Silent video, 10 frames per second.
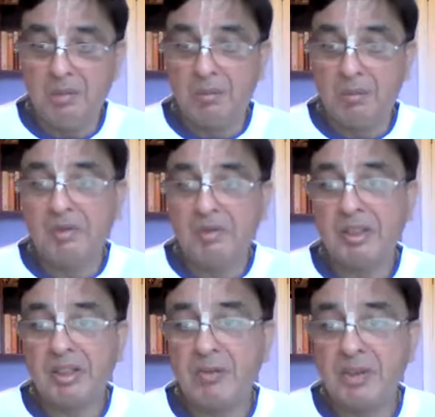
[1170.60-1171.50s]

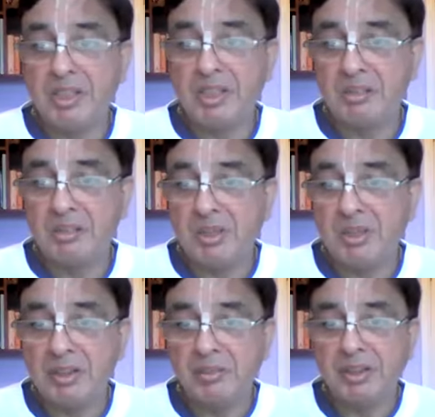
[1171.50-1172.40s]
Bhagavad-Gita therefore says, Matha
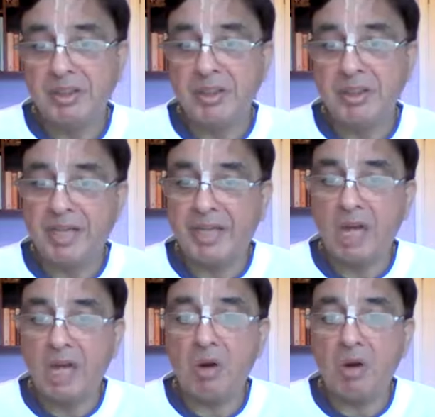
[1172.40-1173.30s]
Smriti
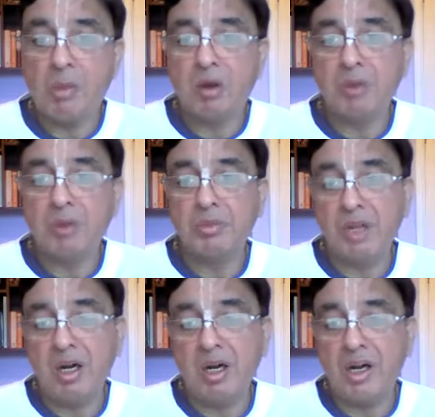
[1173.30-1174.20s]
Jnanam Apanam
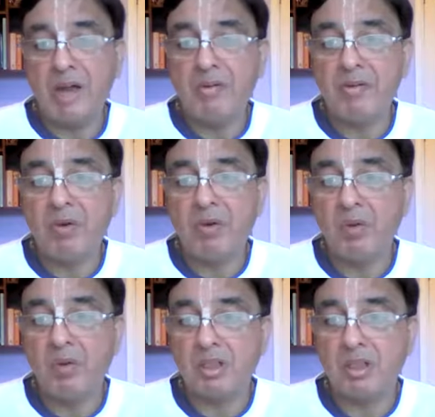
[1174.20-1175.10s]
Cha. Everyone
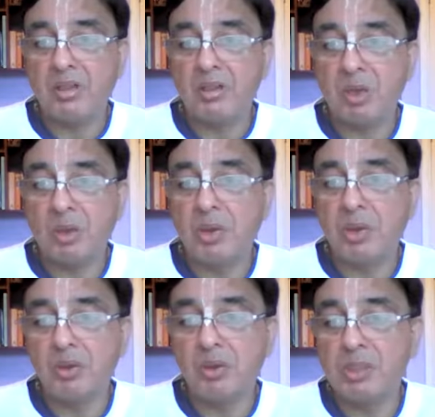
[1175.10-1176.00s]
works
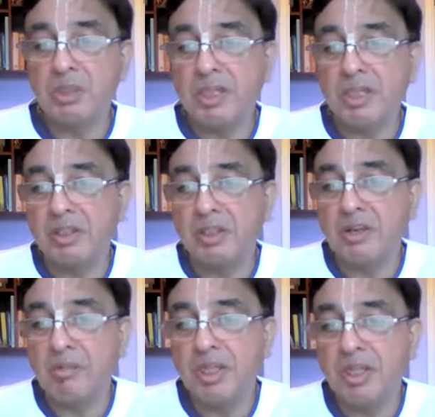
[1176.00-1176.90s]
according to the inspiration
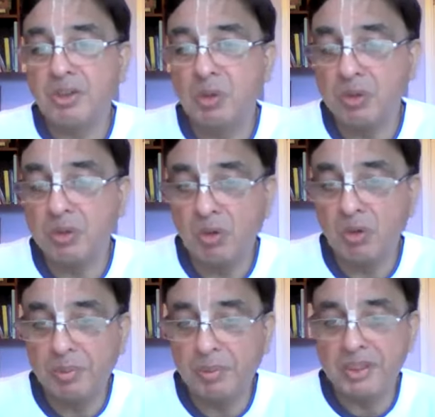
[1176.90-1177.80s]
given by Super Soul,
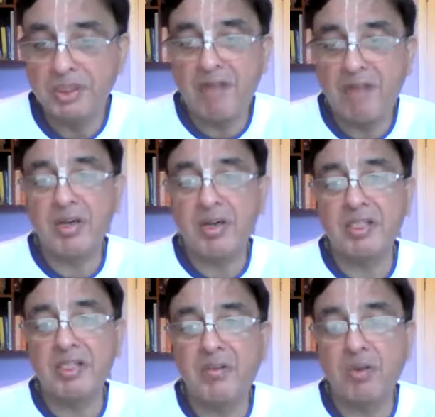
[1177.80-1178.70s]
because everyone
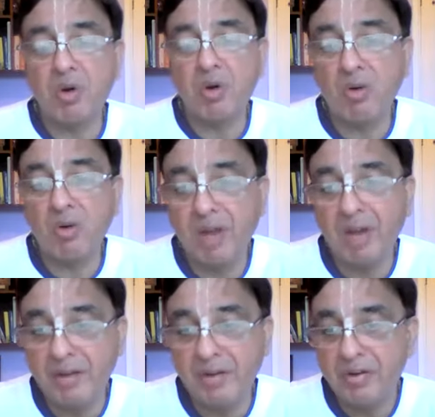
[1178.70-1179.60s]
has a different goal of
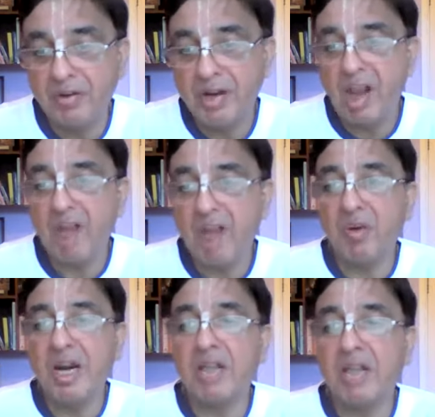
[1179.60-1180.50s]
life.
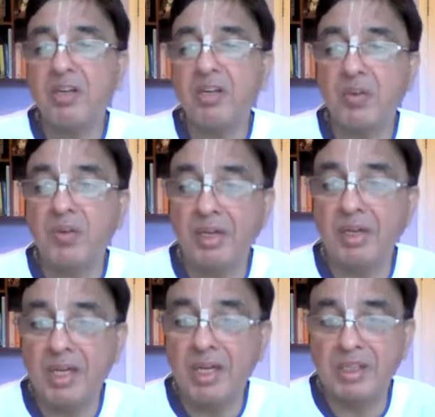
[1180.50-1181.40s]
Everyone acts
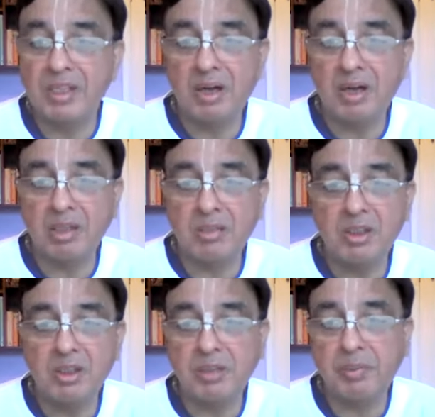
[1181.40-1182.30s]
differently as guided by
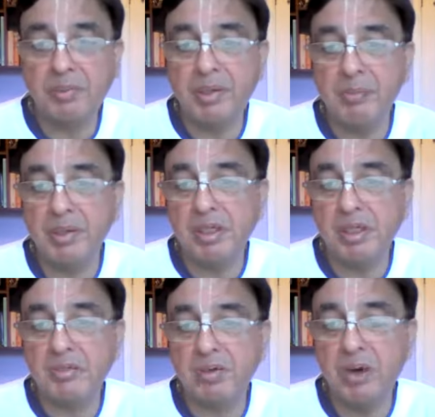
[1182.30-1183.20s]
the Supreme
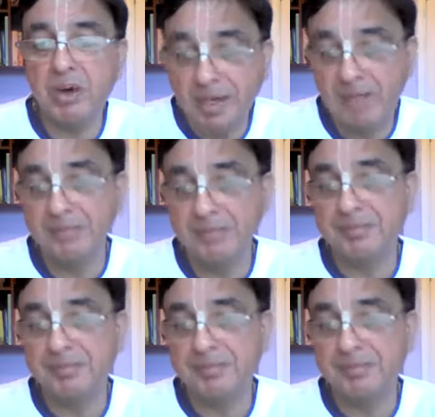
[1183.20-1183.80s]
Personality of Godhead.